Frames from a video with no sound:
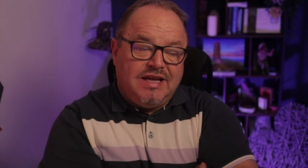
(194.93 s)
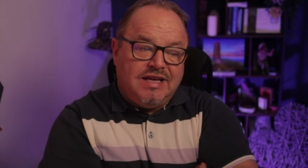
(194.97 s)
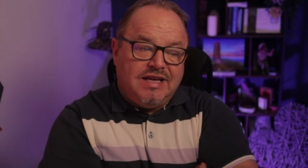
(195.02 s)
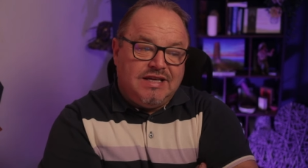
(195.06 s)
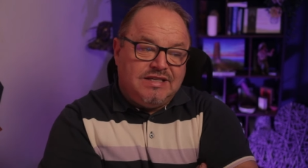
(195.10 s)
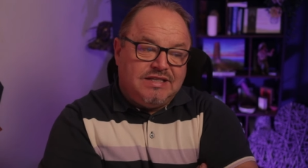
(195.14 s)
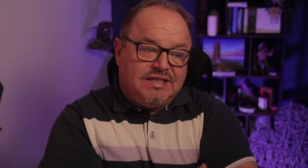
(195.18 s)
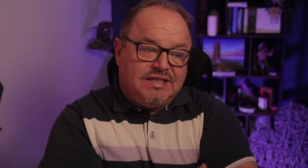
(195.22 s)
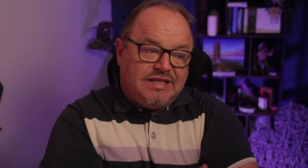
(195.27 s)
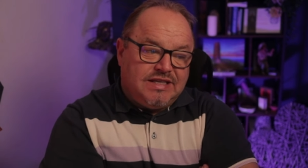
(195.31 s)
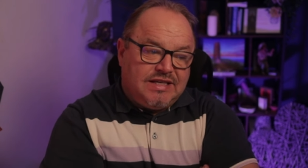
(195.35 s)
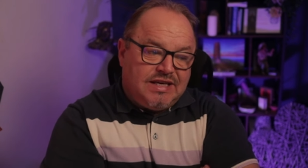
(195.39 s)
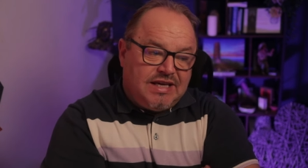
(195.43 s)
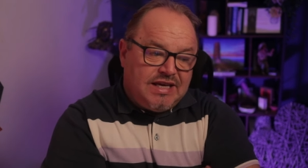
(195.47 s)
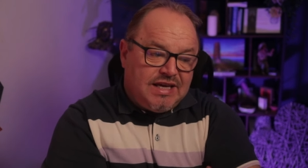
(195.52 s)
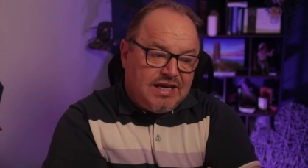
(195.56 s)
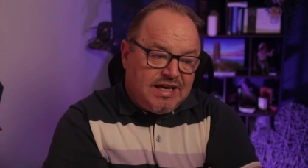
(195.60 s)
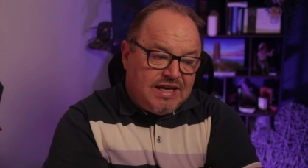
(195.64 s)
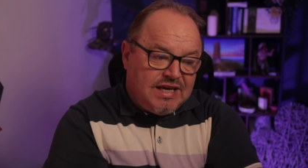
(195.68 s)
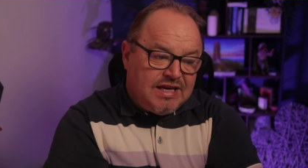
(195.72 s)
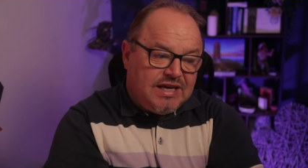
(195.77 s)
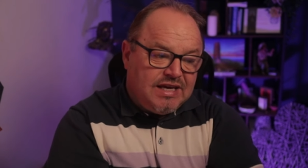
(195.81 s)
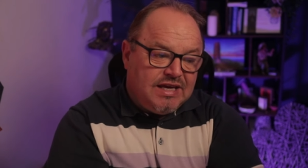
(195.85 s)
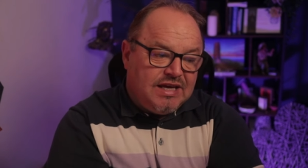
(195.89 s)
is
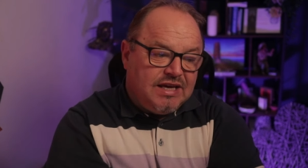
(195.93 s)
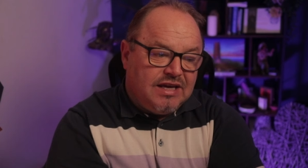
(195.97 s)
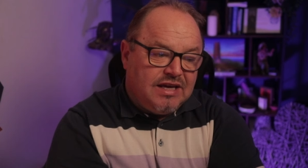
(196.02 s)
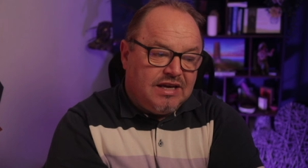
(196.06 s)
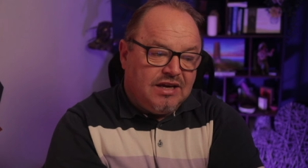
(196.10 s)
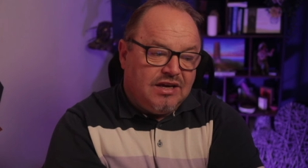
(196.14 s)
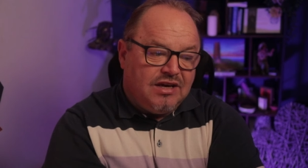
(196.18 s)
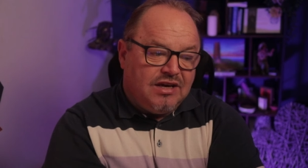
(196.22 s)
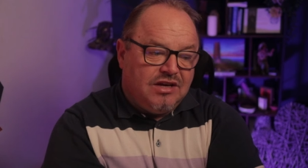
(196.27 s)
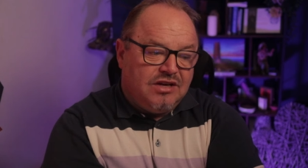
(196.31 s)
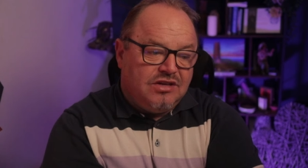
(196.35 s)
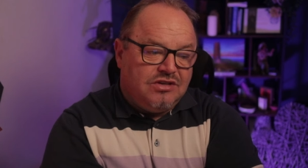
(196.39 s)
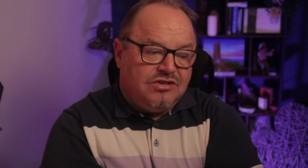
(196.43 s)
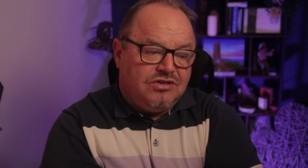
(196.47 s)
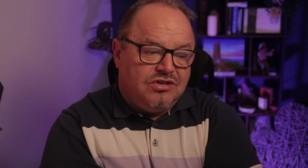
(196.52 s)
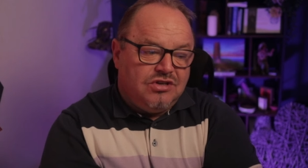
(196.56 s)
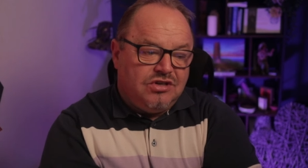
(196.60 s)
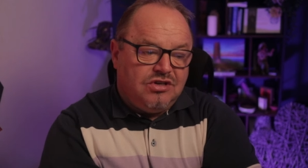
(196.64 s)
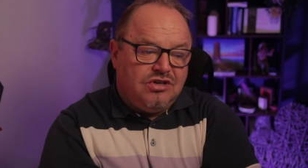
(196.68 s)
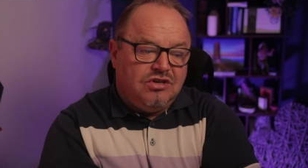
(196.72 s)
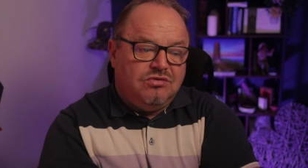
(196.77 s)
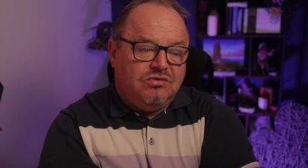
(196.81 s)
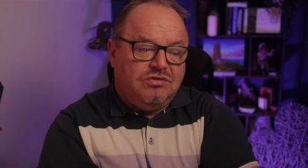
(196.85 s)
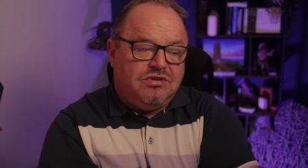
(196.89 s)
key to
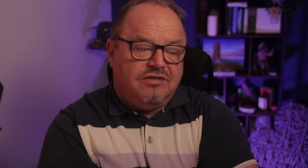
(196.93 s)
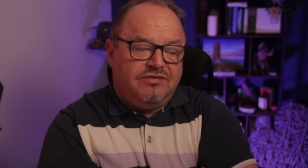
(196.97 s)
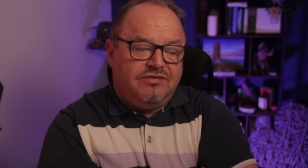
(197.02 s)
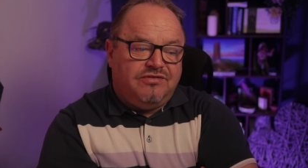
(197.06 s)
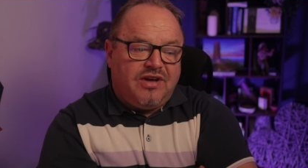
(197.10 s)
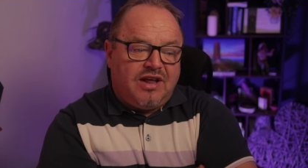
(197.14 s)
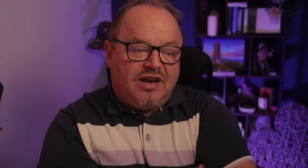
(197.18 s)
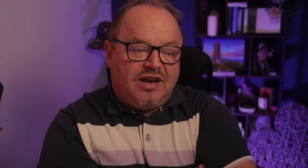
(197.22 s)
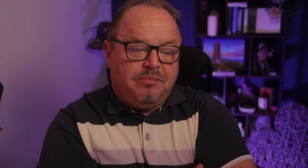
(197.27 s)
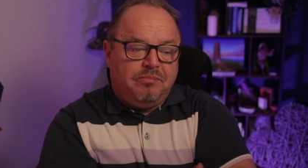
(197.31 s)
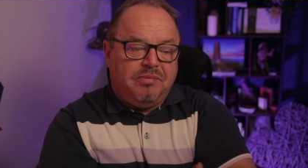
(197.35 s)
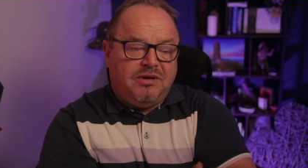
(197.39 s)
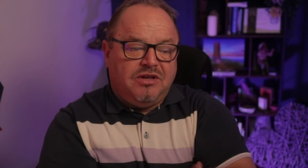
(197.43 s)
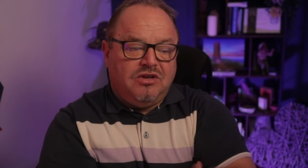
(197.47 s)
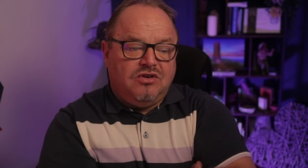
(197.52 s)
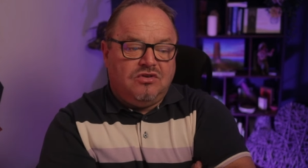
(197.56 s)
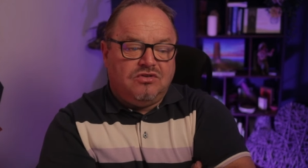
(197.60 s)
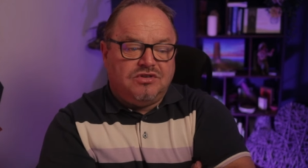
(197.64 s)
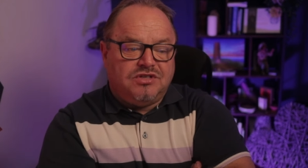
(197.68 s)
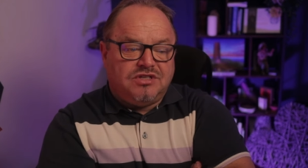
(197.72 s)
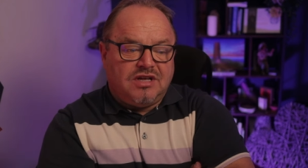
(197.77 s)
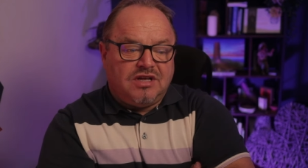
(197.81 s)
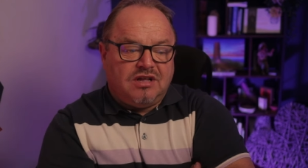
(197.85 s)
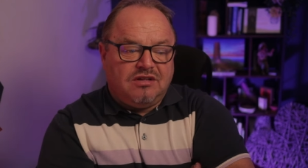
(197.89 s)
you developing
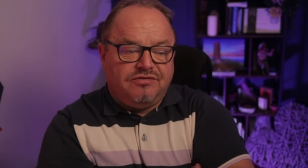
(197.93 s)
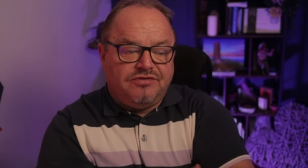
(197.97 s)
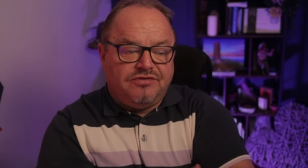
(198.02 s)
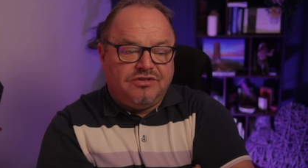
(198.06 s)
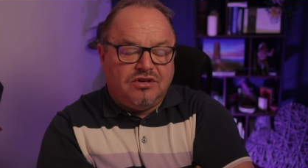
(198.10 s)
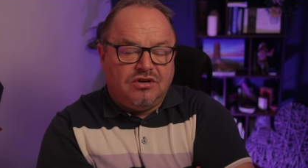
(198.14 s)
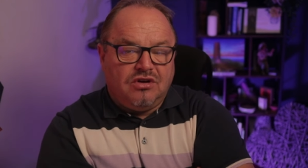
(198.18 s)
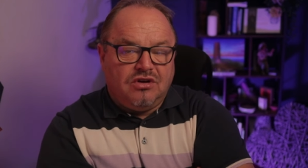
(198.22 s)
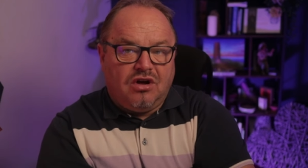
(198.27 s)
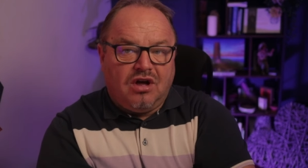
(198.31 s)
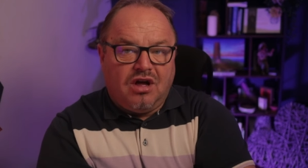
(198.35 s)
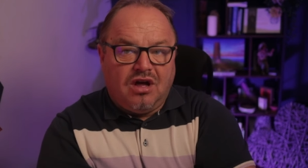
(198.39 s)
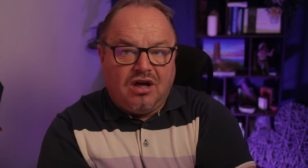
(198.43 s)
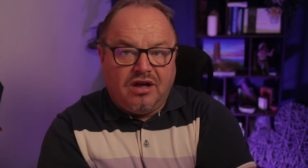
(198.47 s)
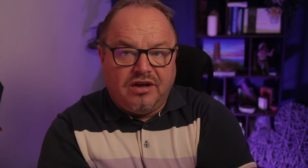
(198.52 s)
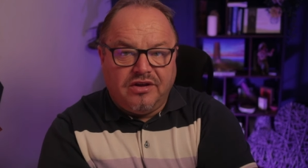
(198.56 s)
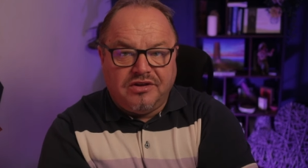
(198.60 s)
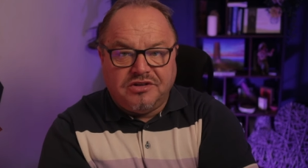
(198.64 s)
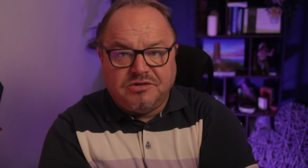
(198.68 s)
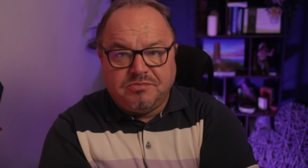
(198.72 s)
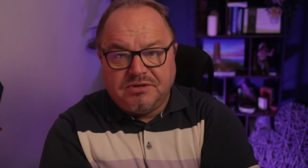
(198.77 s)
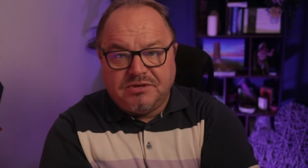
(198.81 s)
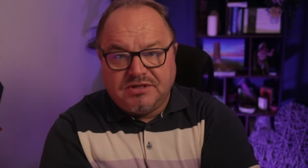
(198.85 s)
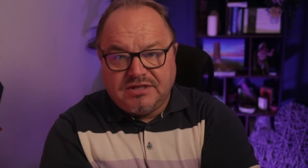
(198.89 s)
yourself to your
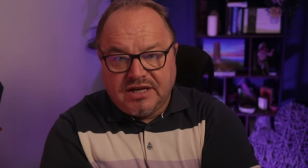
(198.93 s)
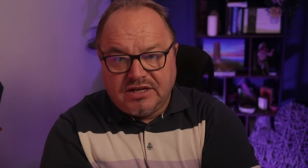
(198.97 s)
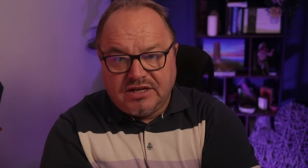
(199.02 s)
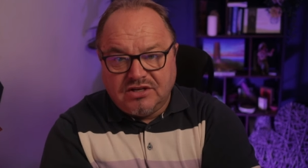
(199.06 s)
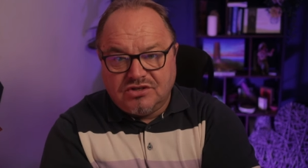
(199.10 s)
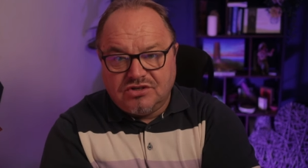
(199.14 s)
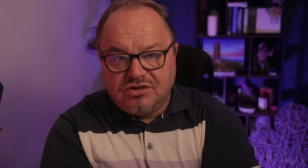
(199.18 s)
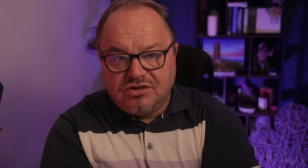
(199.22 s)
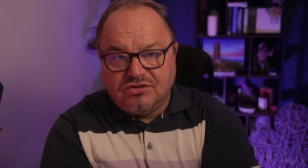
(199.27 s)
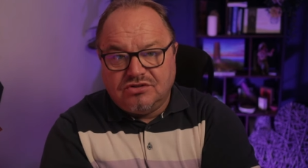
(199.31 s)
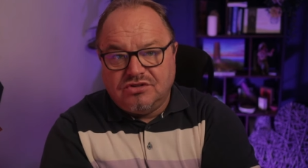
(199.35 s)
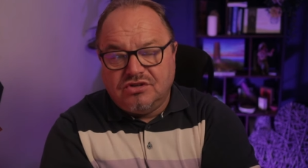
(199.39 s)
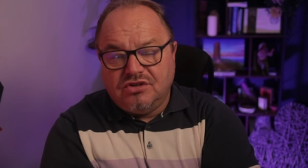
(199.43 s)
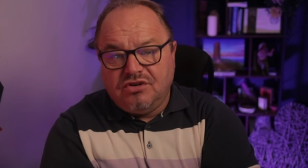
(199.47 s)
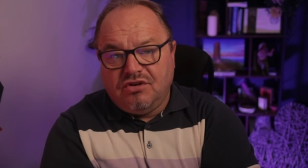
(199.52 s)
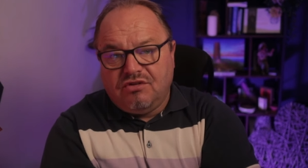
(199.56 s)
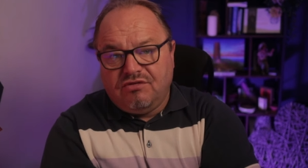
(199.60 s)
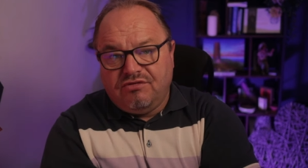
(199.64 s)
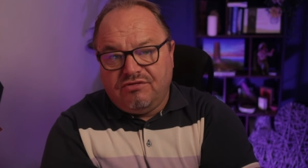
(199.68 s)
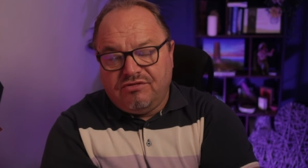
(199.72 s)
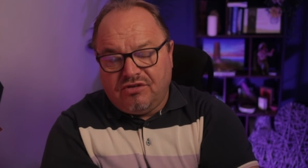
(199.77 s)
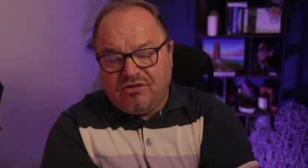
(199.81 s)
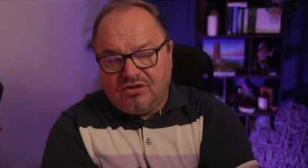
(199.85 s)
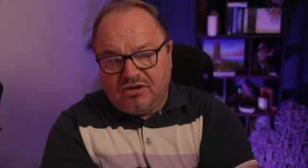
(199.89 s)
highest potential, to your
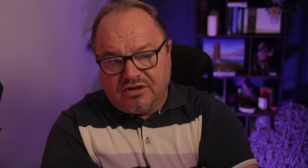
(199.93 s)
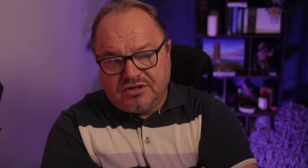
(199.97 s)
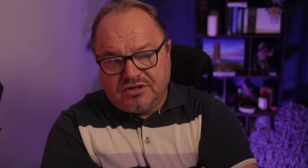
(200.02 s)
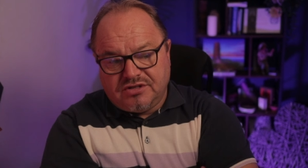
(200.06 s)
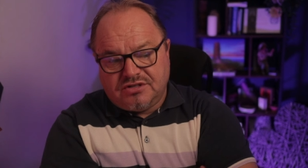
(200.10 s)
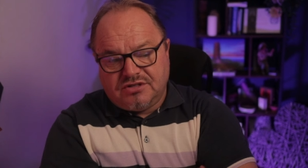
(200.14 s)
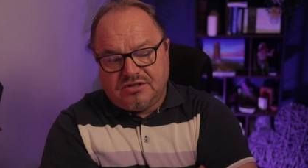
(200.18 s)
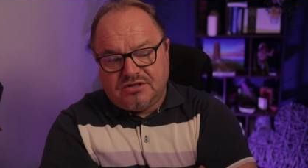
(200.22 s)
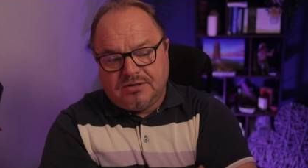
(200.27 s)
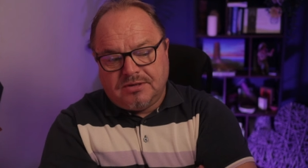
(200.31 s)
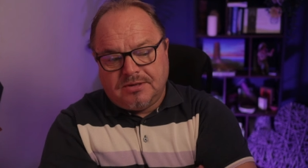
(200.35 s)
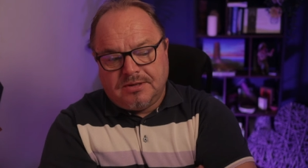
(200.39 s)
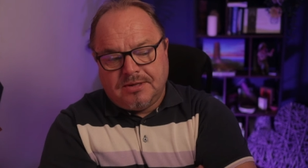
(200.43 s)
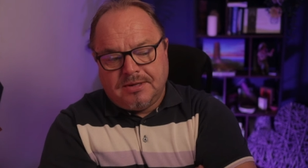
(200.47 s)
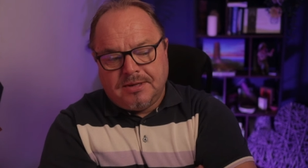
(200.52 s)
fullest.